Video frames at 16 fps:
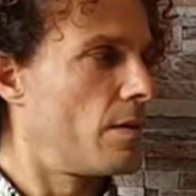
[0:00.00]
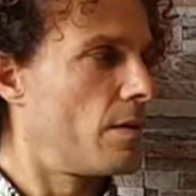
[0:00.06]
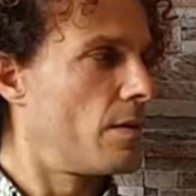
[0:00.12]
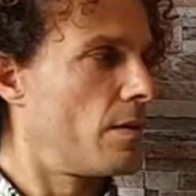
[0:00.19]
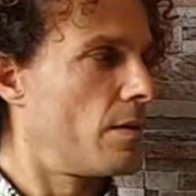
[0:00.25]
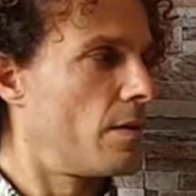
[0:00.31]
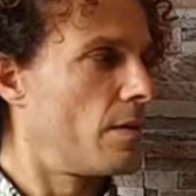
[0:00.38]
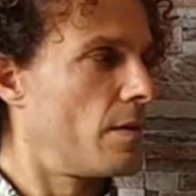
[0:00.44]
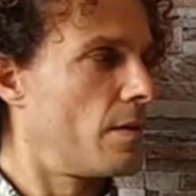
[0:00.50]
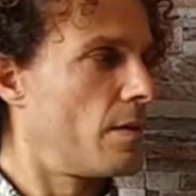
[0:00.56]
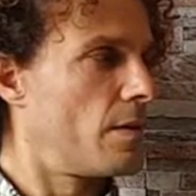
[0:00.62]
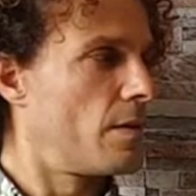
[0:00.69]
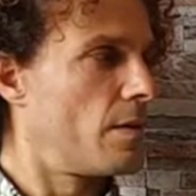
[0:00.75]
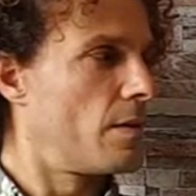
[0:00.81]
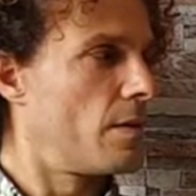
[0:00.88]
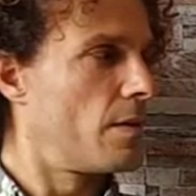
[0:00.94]

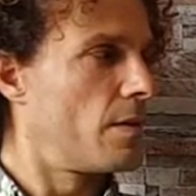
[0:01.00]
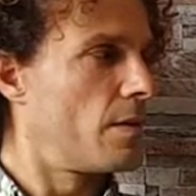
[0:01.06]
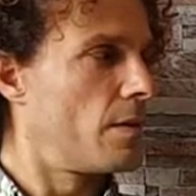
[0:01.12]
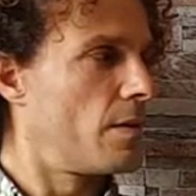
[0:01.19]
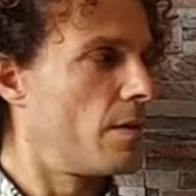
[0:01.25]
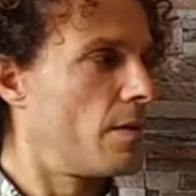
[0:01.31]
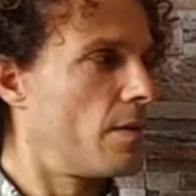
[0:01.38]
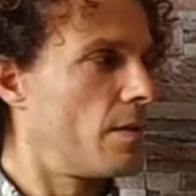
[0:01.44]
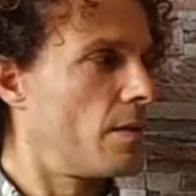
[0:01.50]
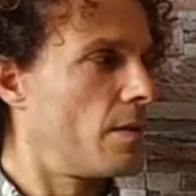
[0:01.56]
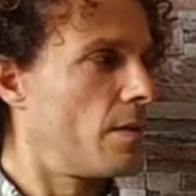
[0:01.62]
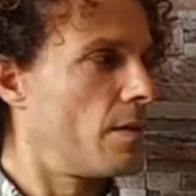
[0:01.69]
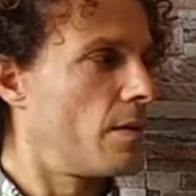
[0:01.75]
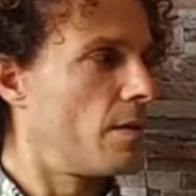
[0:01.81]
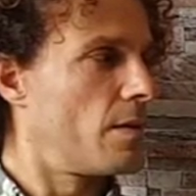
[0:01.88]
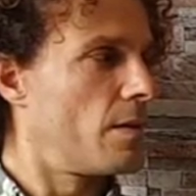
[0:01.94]

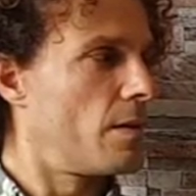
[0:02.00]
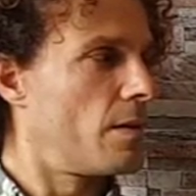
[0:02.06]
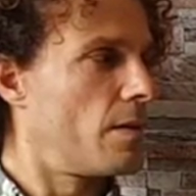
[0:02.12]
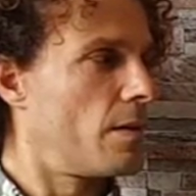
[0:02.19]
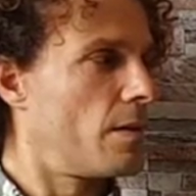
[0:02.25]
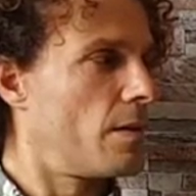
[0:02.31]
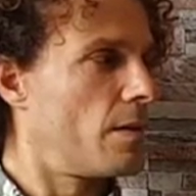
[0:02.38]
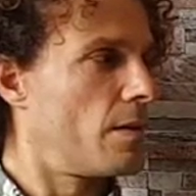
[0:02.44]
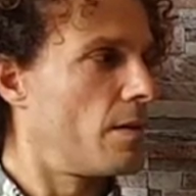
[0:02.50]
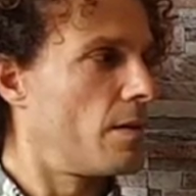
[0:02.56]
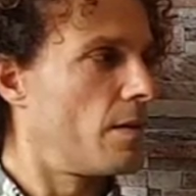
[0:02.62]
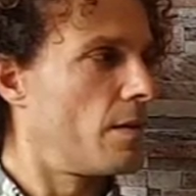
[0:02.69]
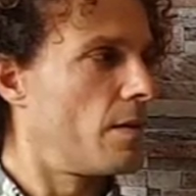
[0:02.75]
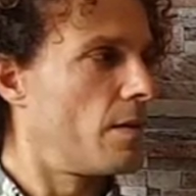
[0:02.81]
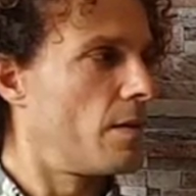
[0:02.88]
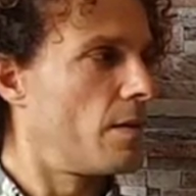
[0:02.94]

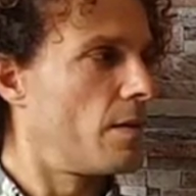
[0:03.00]
No words are spoken by the person on screen.